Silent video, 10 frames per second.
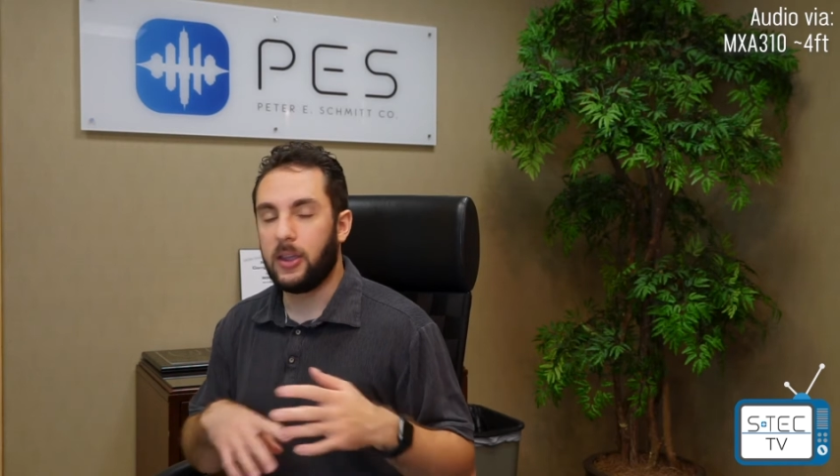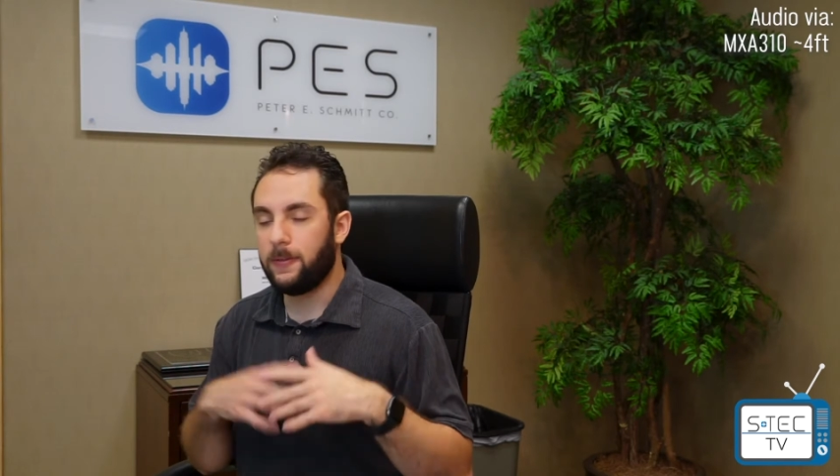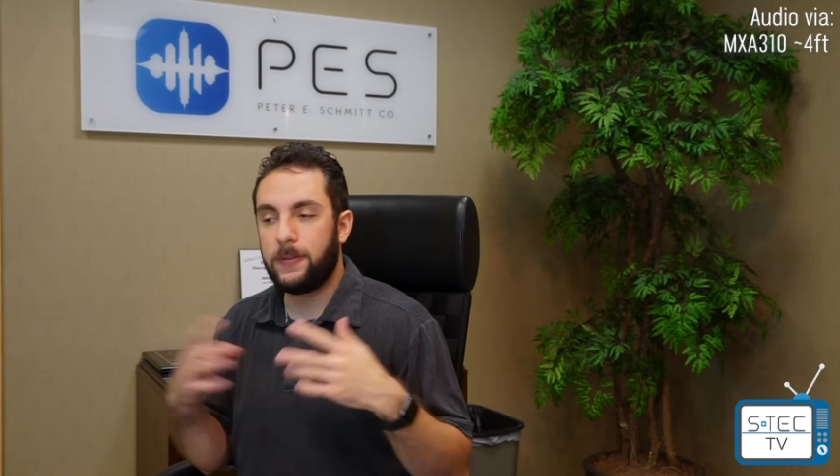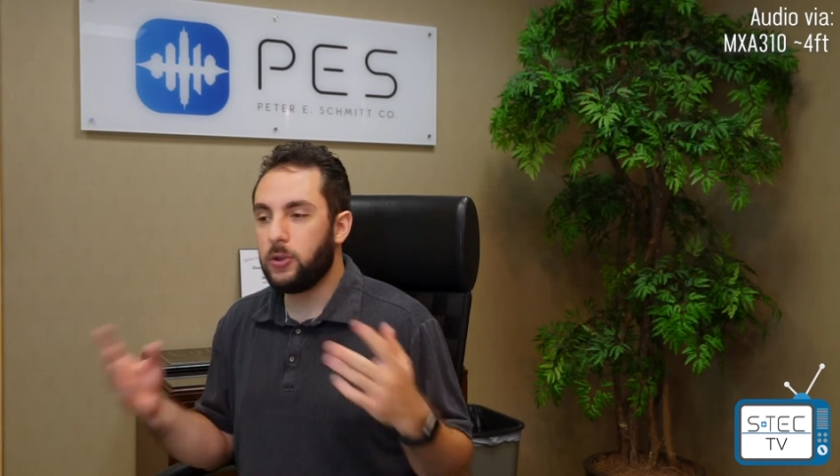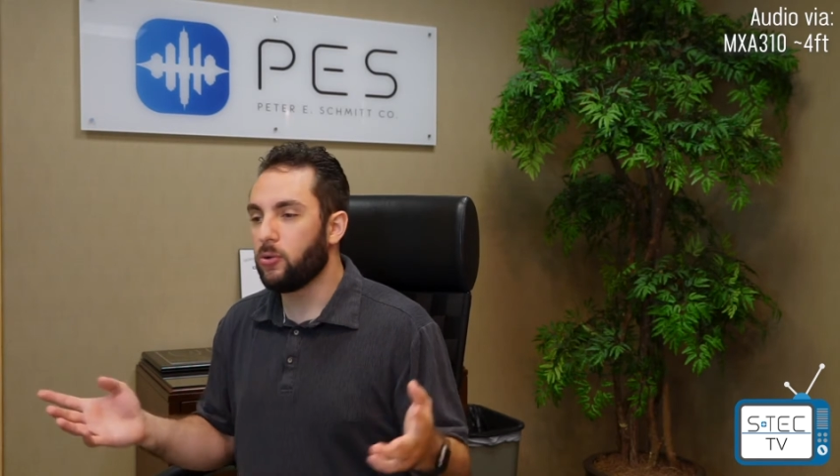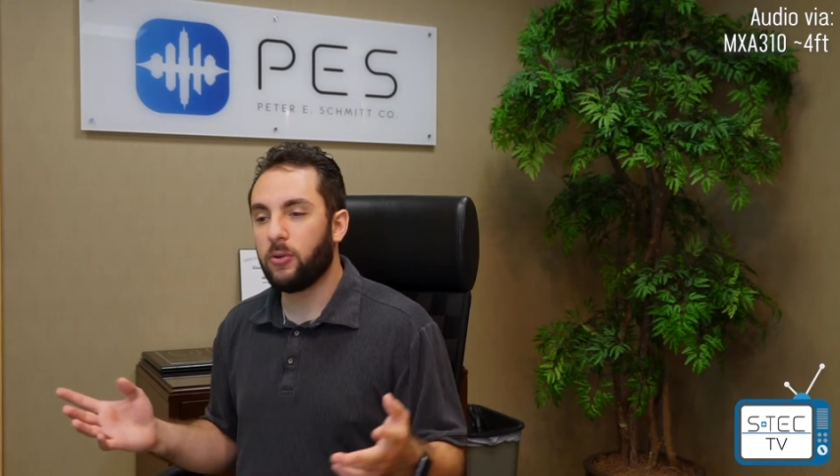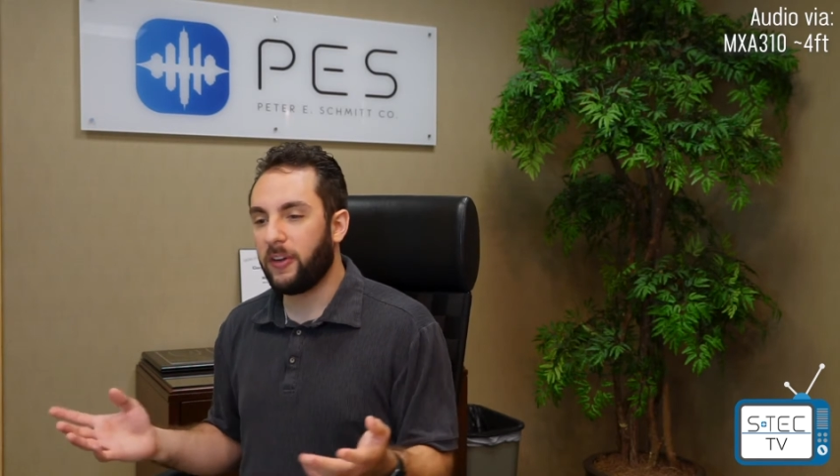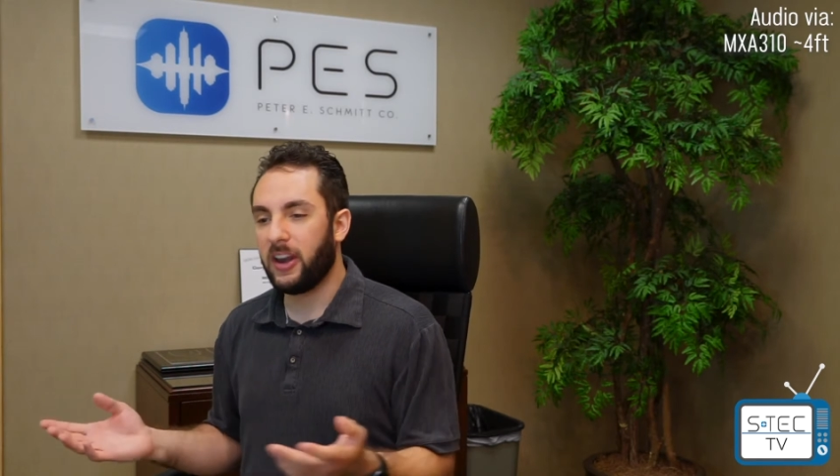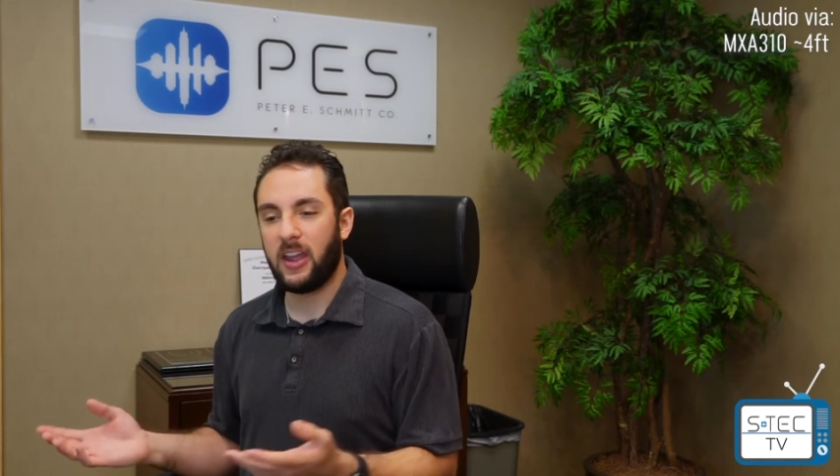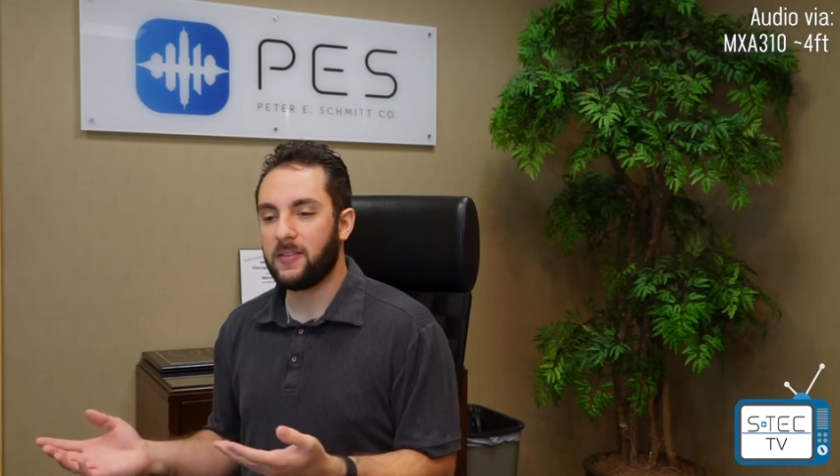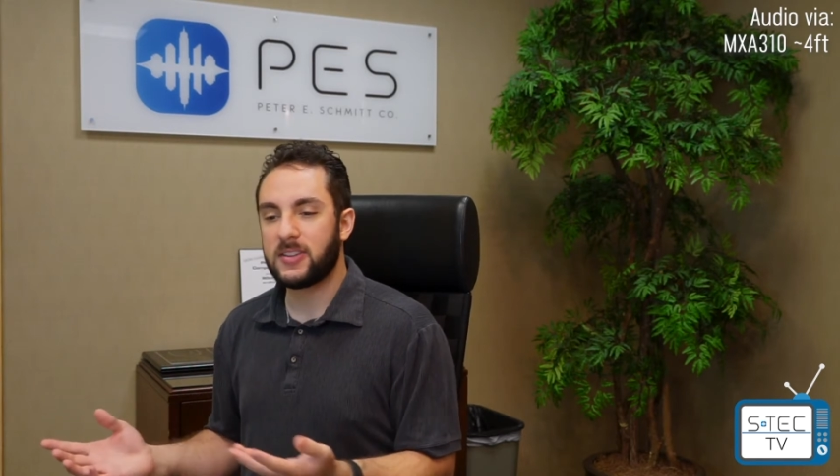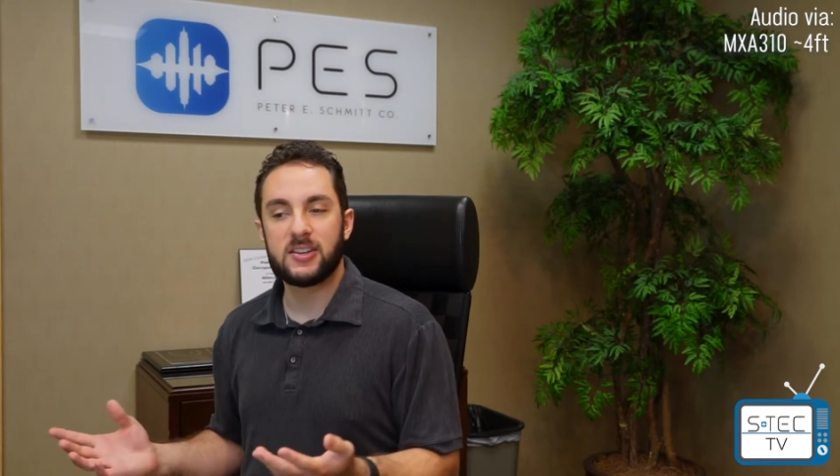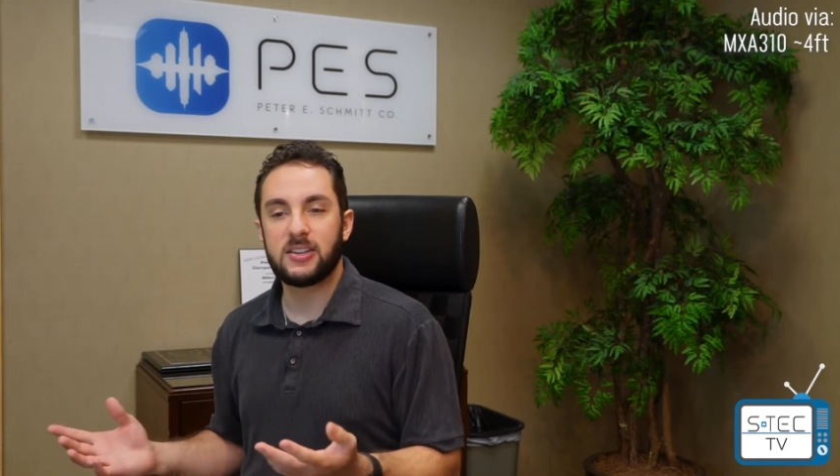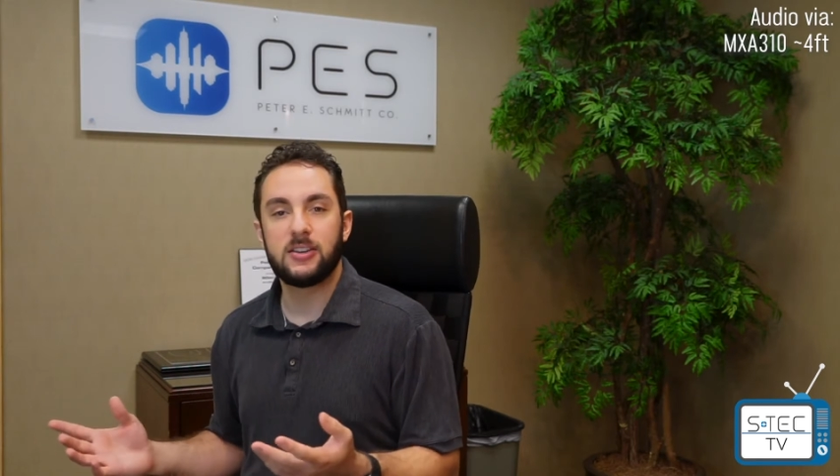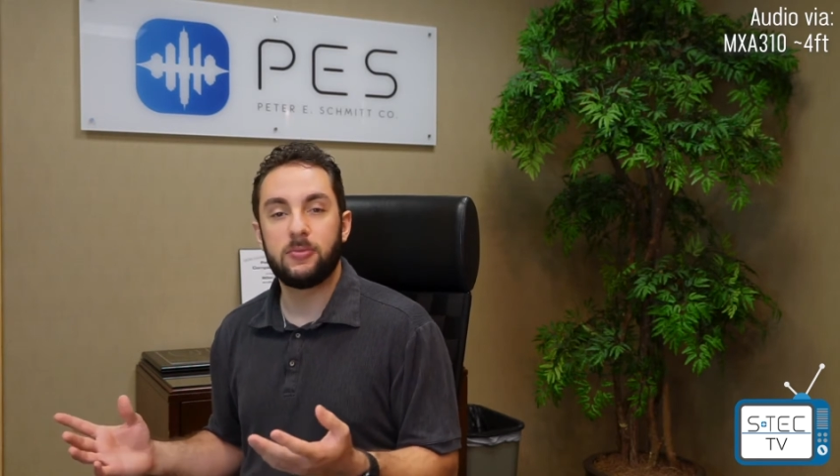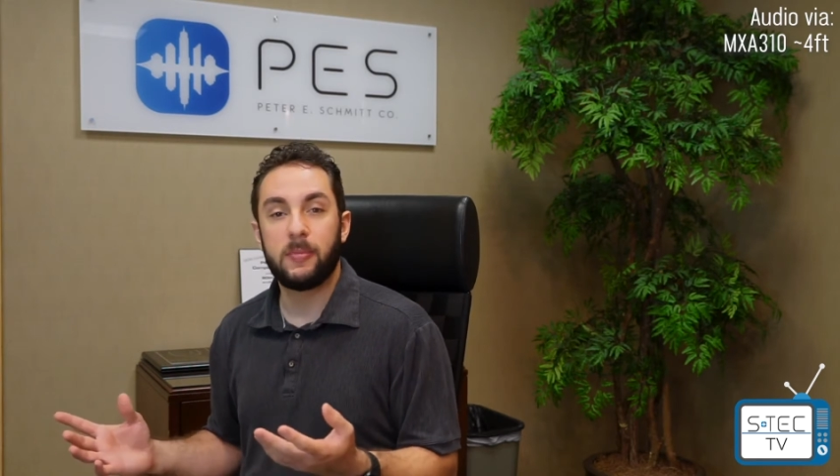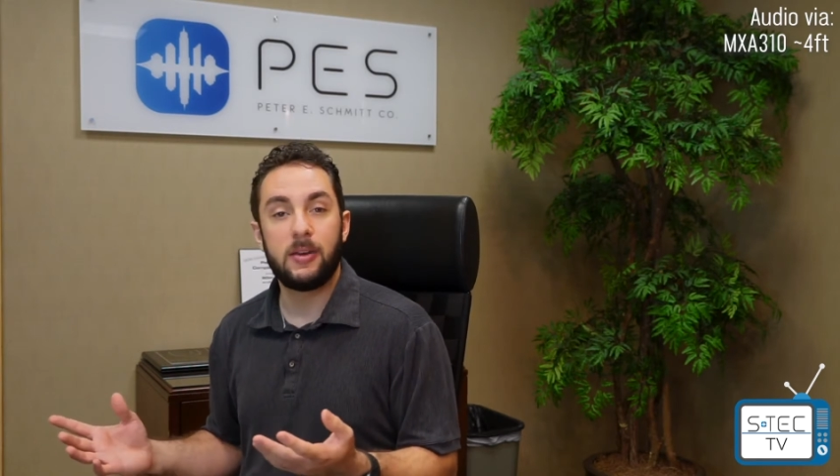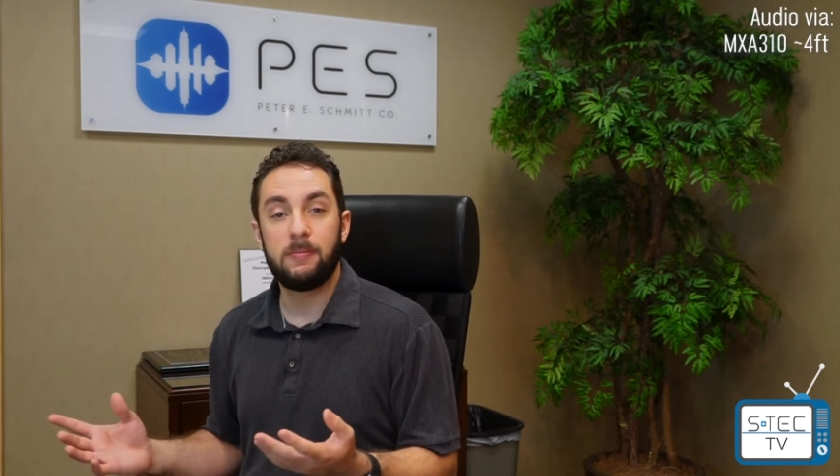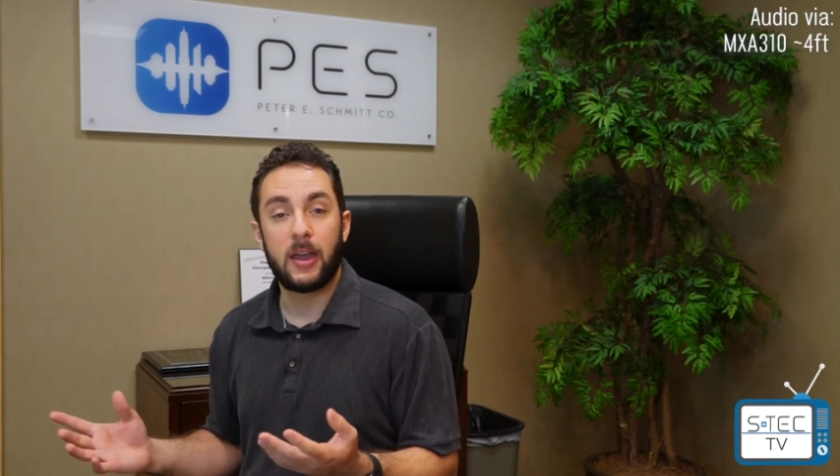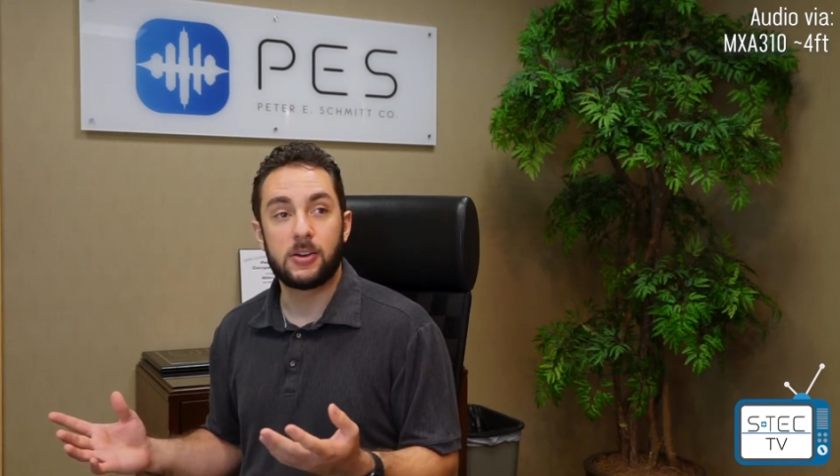if you already have Dante
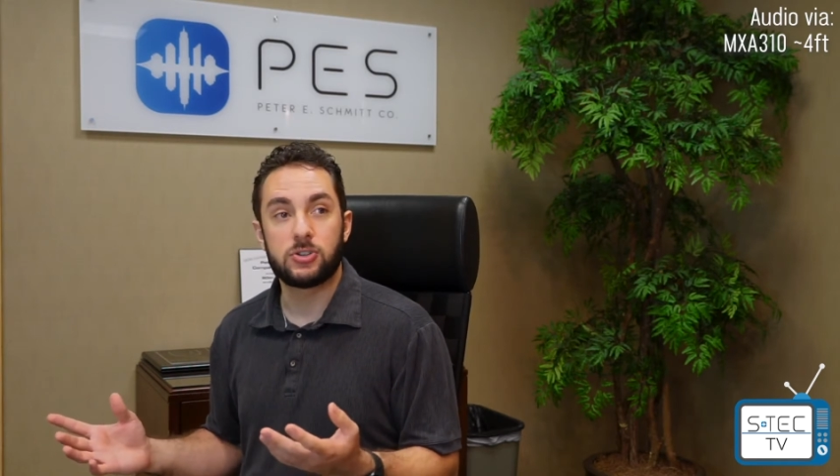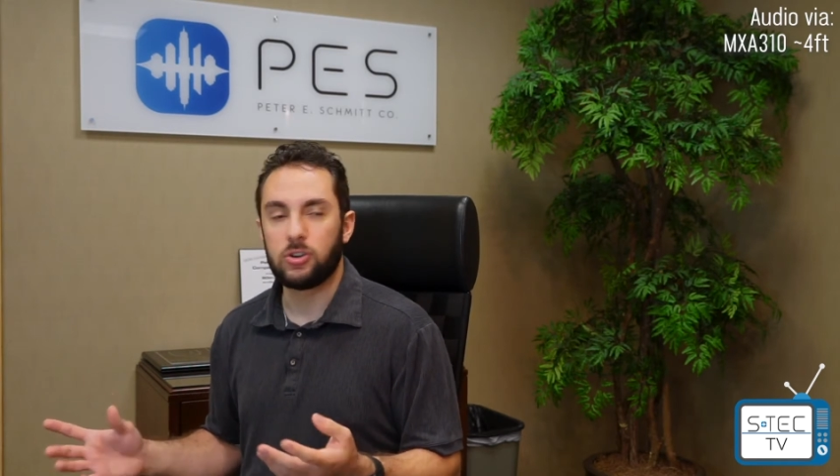Domain Manager,